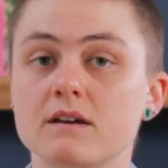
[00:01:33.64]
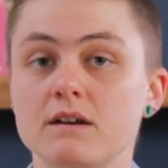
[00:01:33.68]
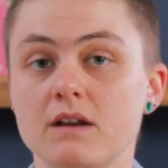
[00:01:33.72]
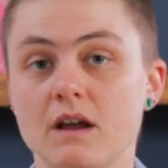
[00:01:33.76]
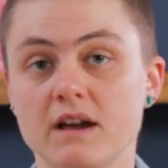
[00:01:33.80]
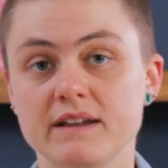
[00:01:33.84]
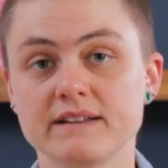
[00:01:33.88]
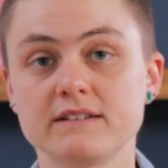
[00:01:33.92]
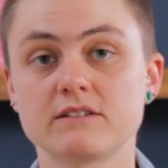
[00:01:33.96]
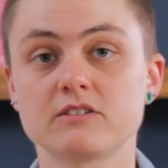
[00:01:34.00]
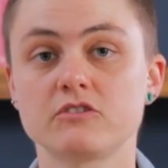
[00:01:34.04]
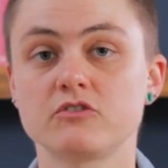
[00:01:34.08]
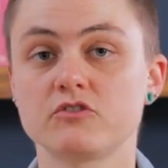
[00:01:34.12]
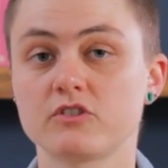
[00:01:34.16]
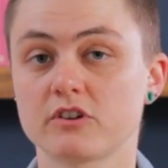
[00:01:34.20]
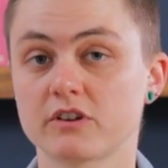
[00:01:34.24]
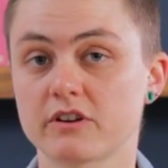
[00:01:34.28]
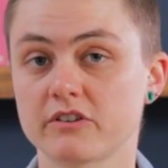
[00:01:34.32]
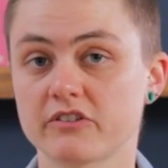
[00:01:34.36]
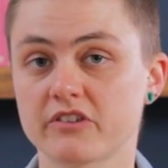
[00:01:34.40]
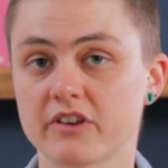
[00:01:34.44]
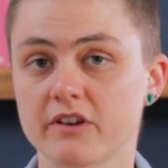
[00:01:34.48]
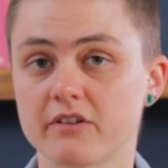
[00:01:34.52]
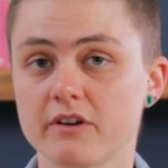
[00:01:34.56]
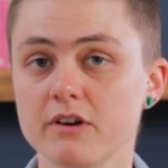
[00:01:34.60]
a light
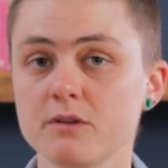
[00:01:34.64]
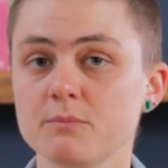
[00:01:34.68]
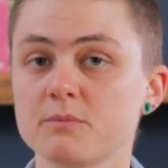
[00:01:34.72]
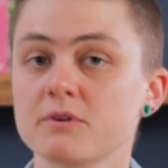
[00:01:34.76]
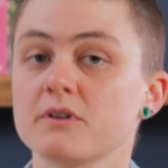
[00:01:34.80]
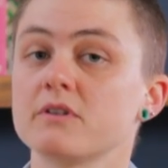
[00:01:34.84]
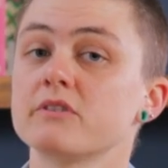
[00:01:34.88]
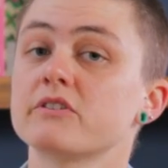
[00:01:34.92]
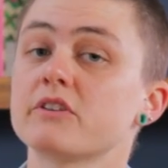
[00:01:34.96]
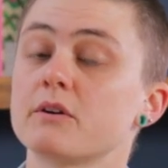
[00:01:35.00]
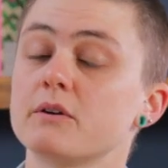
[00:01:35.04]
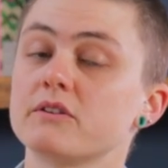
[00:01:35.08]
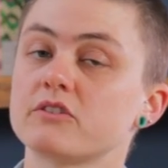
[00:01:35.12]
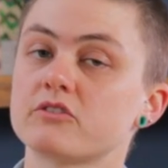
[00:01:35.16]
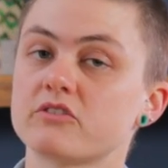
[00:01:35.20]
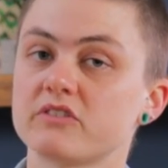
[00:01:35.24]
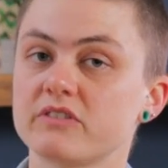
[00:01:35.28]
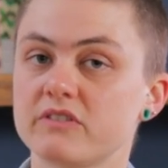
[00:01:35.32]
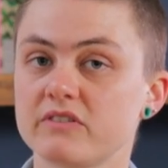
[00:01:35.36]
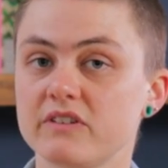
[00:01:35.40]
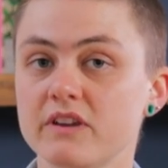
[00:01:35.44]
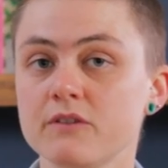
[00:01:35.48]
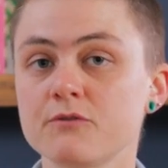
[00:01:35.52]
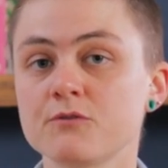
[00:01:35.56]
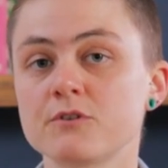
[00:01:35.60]
sugar syrup. So it's
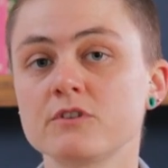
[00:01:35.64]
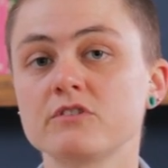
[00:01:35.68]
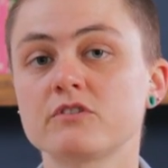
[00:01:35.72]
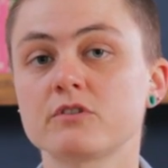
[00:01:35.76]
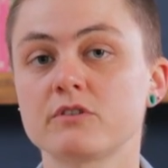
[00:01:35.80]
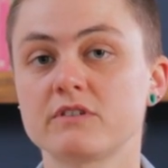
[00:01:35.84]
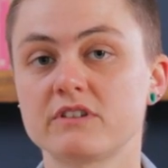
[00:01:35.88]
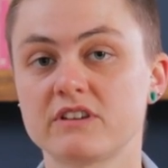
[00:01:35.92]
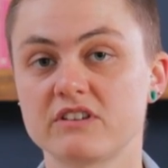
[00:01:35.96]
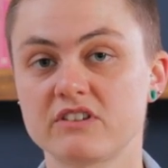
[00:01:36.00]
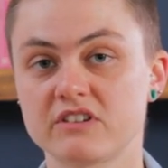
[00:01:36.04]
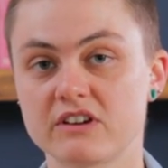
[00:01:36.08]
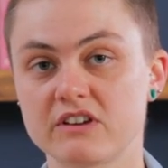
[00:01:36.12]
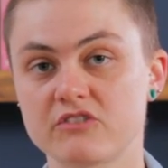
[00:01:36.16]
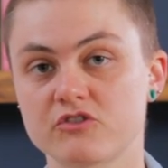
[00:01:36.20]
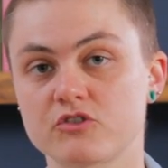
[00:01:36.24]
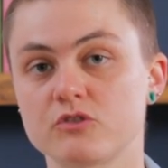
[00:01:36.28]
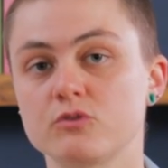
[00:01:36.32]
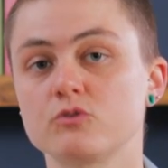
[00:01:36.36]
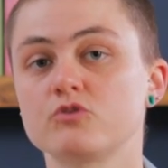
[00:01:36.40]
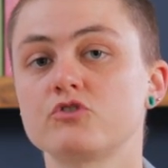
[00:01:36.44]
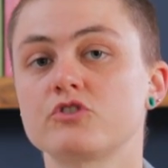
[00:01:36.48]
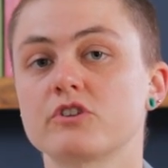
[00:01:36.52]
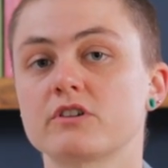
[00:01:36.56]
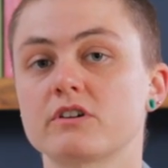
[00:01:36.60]
different to
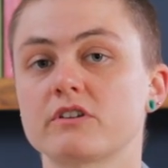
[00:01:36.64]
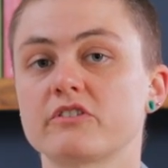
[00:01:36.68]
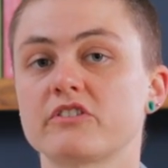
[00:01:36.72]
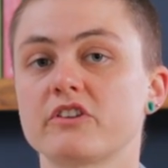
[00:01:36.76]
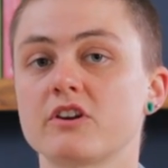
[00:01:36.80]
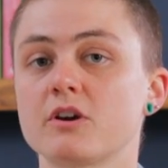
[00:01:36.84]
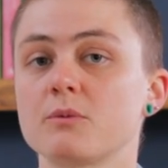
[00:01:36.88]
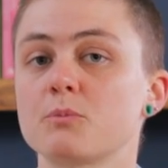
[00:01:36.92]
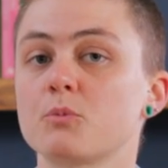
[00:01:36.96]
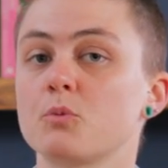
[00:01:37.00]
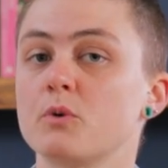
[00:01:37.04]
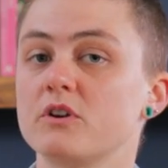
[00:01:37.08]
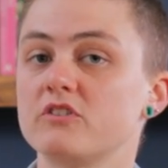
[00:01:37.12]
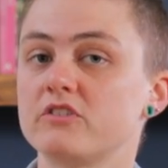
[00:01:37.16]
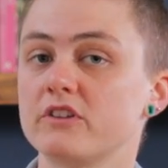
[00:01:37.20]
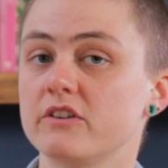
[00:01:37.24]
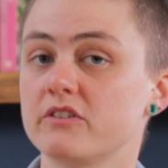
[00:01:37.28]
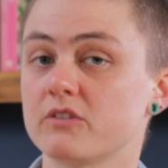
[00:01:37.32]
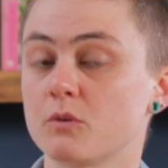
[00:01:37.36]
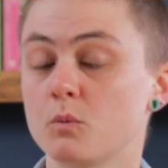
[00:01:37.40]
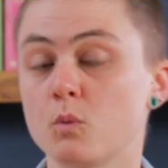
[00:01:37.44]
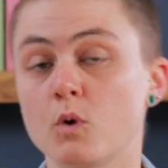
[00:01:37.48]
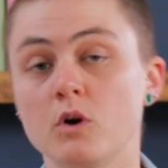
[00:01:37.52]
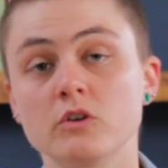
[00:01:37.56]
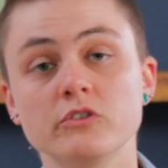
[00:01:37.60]
traditional sugar syrup, which
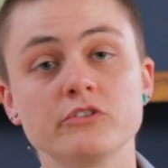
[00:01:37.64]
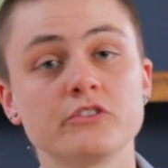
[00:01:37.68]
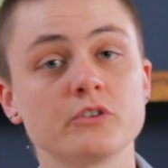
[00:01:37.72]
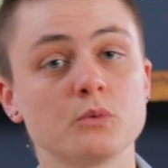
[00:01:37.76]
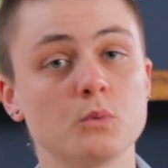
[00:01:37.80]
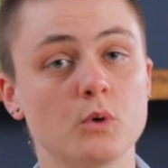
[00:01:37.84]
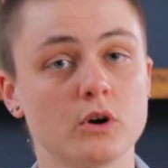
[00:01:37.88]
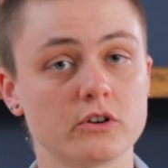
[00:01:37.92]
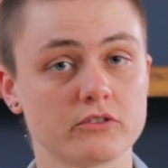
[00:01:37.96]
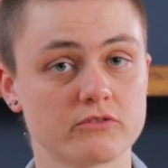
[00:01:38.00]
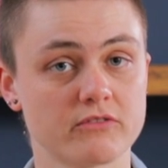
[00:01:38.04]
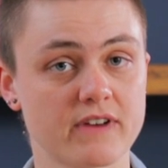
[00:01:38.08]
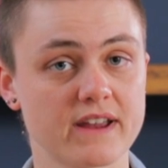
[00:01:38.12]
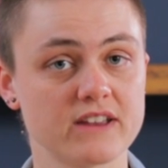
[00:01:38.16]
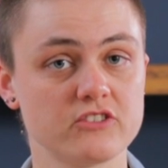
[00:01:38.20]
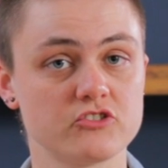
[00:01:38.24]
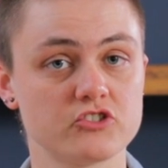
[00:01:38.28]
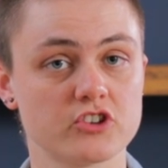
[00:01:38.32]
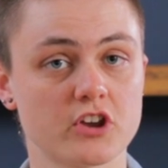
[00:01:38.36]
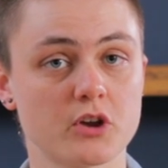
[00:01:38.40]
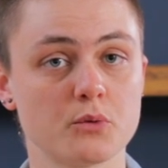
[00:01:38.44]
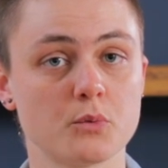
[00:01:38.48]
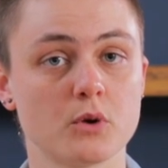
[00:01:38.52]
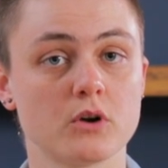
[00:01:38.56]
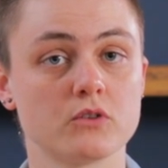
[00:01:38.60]
is a 1-to-1
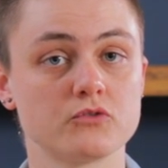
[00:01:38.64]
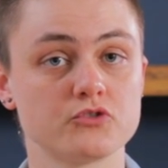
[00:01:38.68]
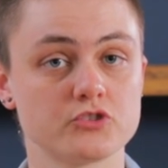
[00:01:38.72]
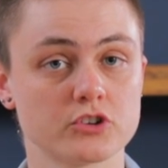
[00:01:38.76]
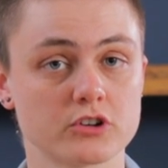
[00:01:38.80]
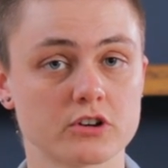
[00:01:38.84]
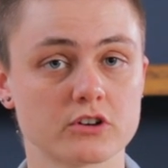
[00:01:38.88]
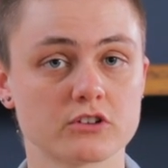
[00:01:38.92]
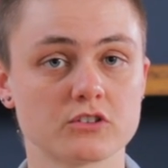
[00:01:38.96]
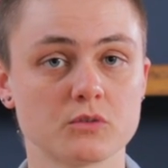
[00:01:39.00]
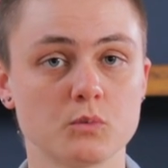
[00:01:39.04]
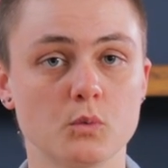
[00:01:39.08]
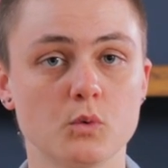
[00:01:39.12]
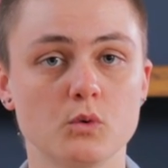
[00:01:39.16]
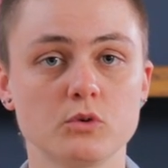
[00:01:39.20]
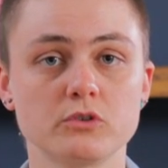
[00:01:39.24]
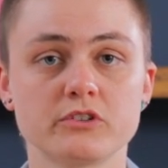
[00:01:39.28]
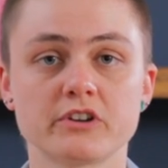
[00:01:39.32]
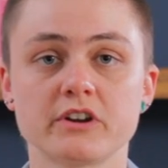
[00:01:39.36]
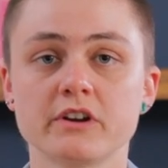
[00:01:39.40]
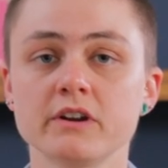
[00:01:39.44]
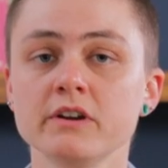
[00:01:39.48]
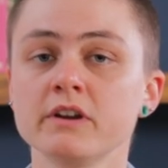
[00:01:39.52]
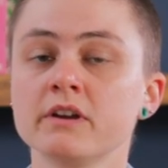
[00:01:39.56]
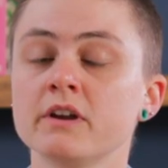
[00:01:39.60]
ratio of sugar to
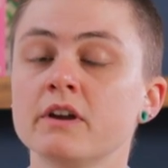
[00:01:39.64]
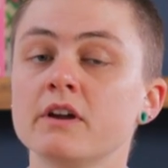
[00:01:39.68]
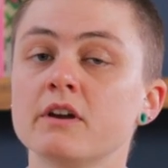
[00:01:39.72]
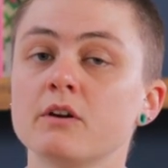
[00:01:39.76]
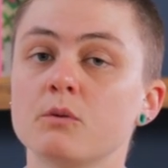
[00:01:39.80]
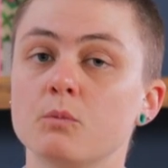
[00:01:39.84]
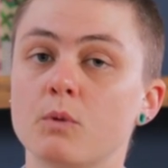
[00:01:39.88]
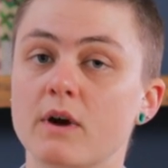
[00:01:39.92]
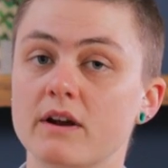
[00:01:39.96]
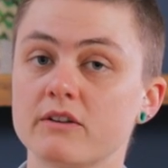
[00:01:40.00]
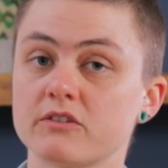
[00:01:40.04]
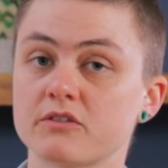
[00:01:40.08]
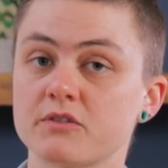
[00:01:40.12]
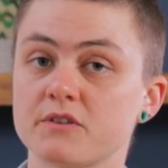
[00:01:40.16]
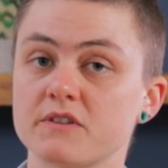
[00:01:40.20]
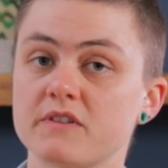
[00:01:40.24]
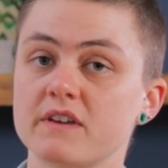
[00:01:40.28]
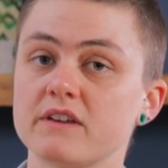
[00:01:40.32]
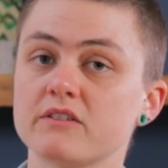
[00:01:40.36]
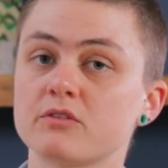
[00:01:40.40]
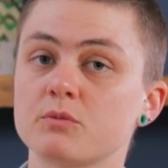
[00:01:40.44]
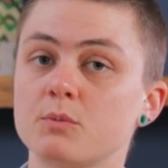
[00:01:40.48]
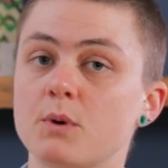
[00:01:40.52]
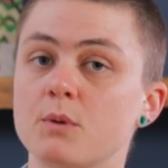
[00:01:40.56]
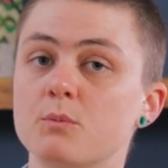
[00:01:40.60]
water. Whereas for
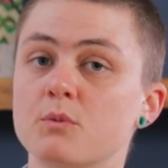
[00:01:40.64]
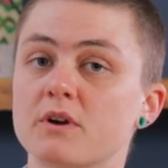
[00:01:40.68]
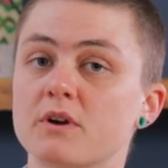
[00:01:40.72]
this one,